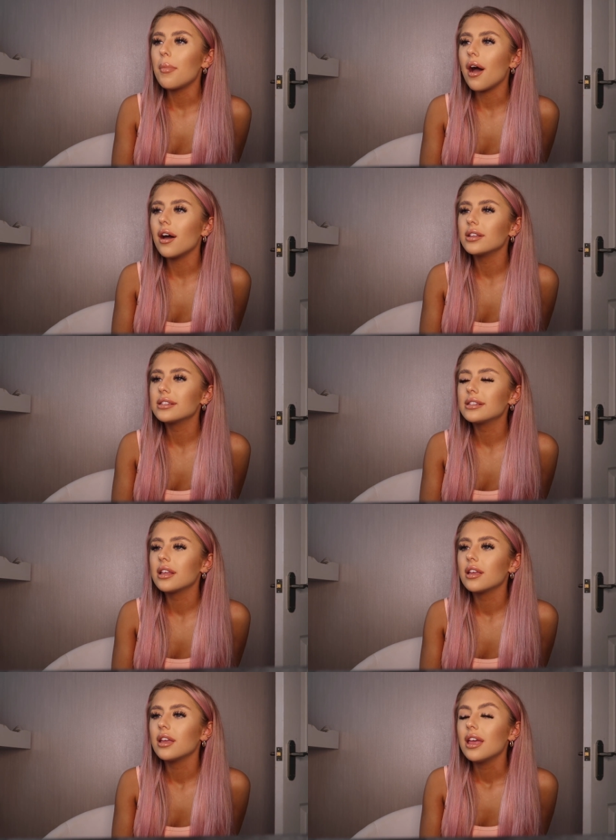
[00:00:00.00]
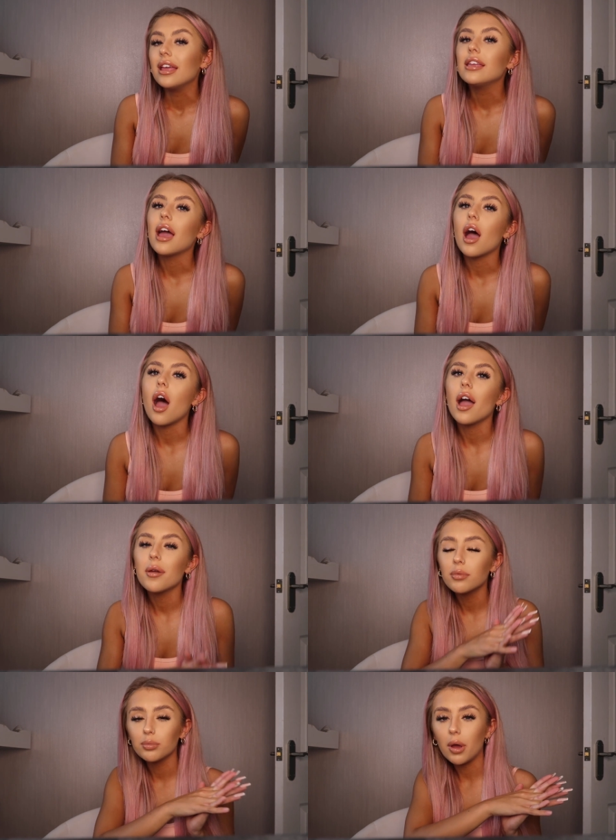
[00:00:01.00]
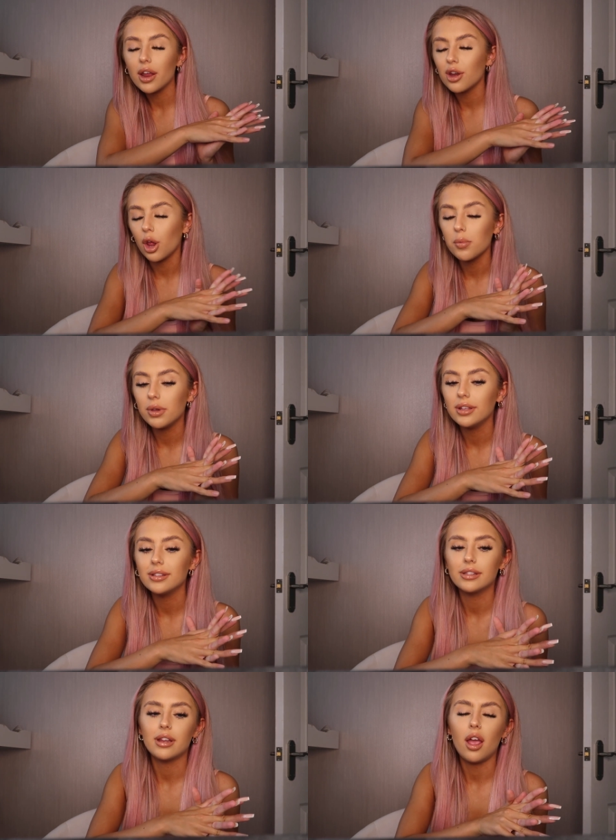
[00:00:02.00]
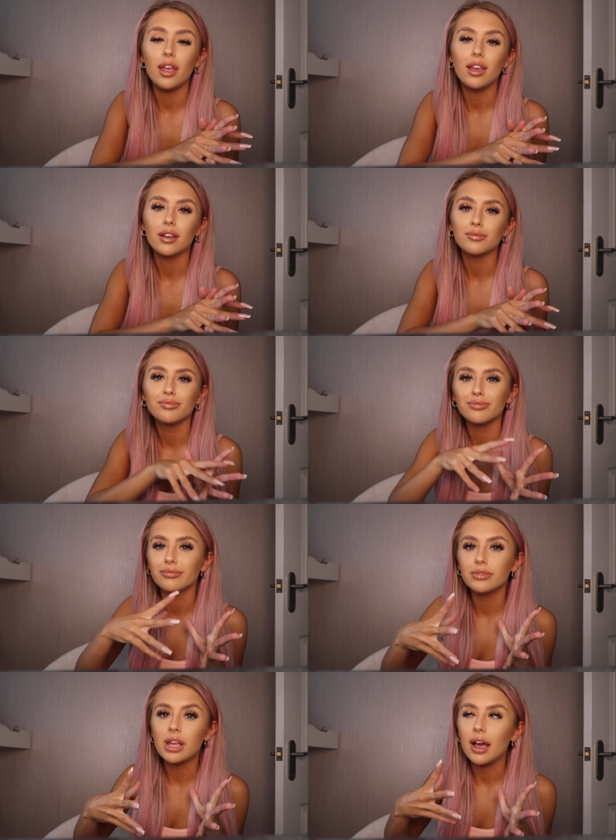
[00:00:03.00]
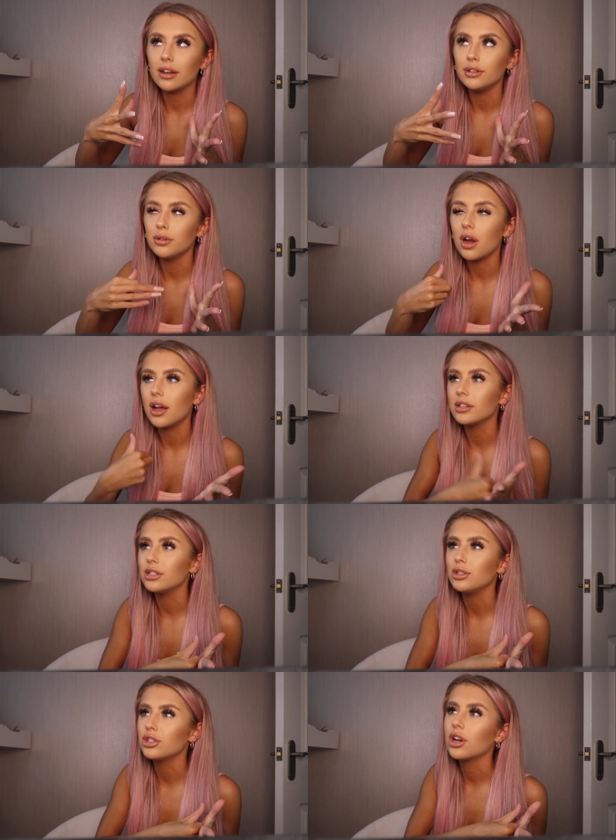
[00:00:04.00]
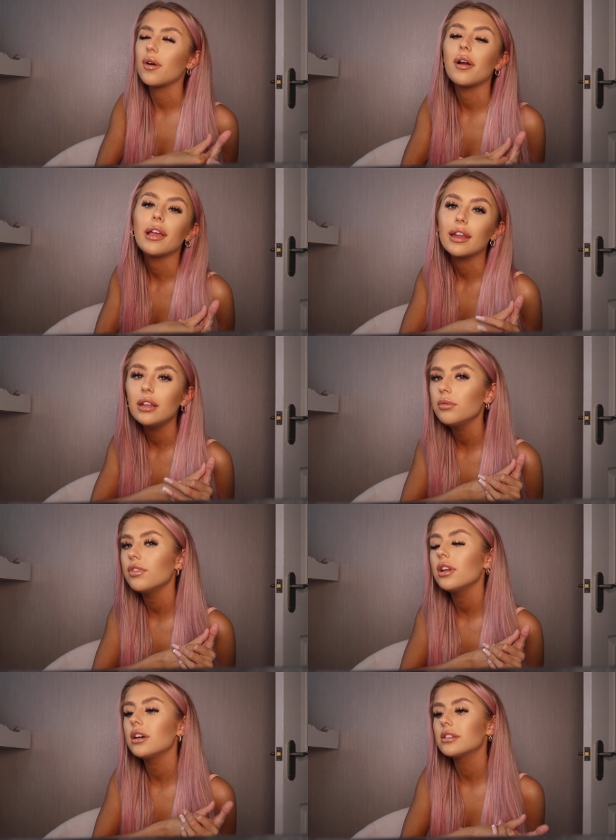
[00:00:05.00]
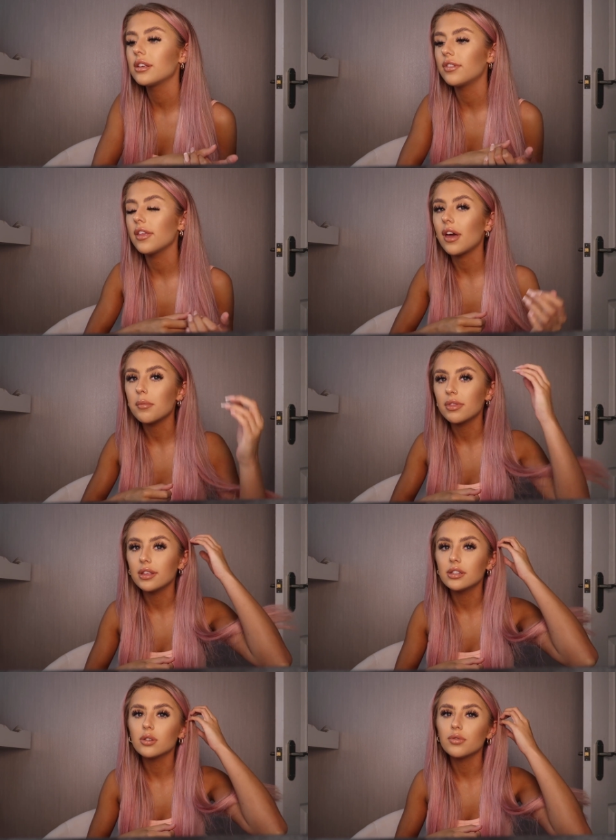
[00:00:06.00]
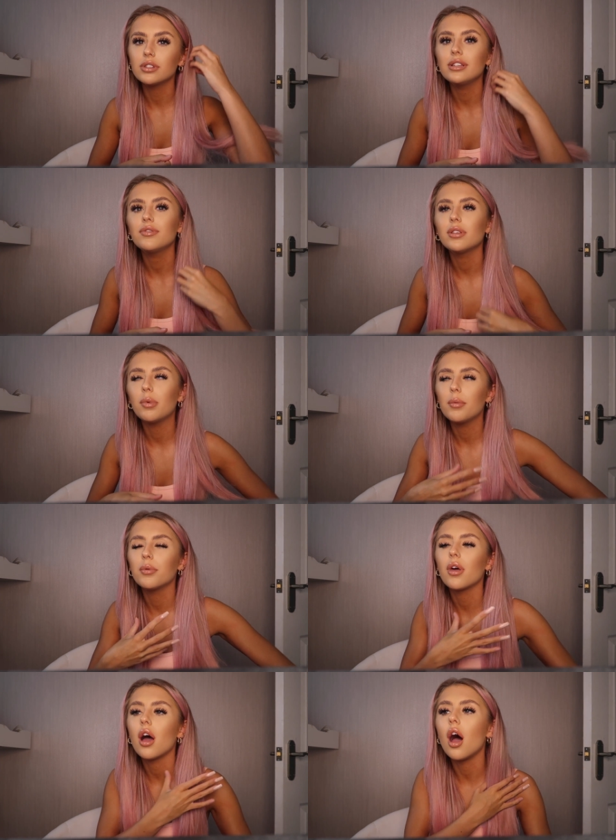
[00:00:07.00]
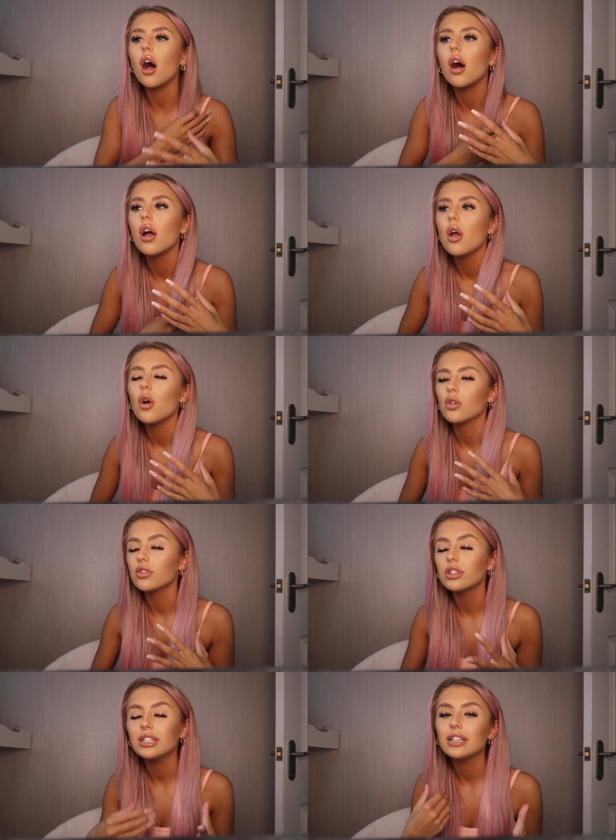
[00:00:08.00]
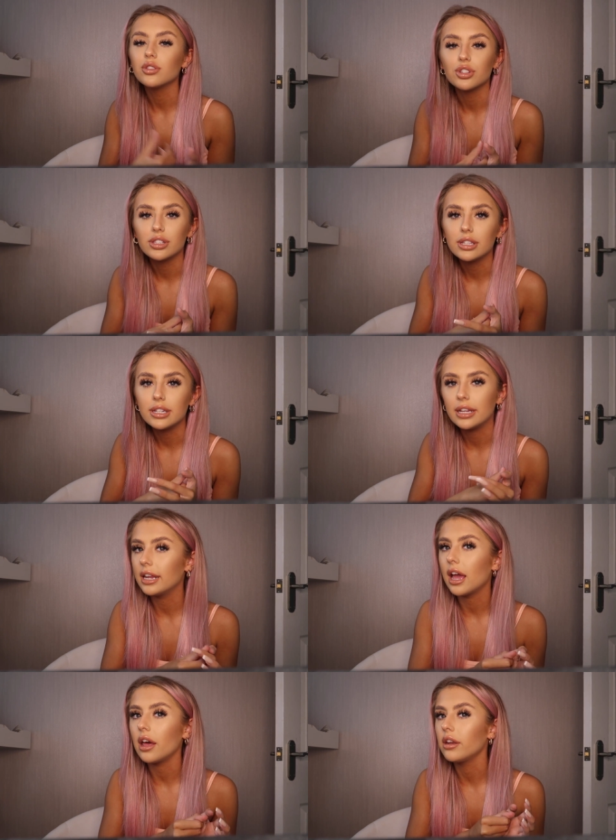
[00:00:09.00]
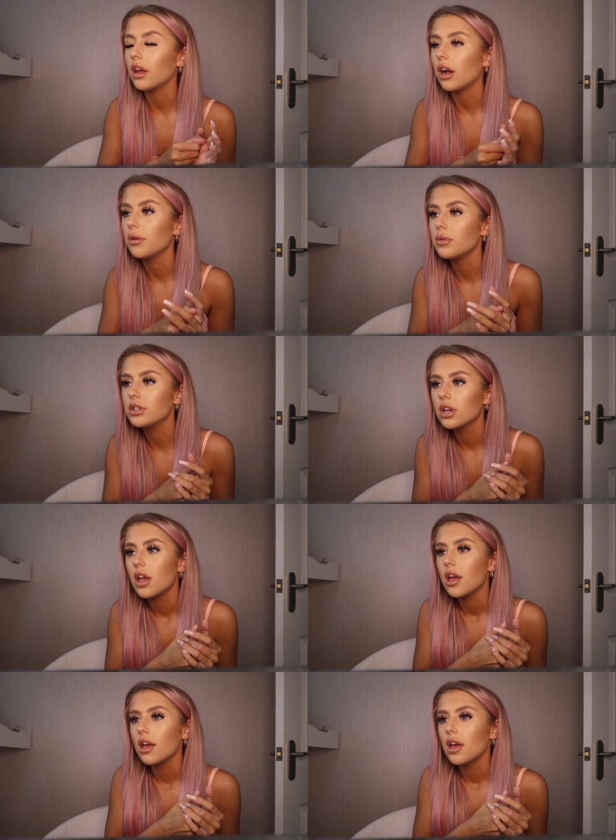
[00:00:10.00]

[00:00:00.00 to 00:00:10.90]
but yeah, I am by no means like telling you guys that you should go out and get lip filler and stuff like that, but this is obviously for the people that are already interested in it, and I would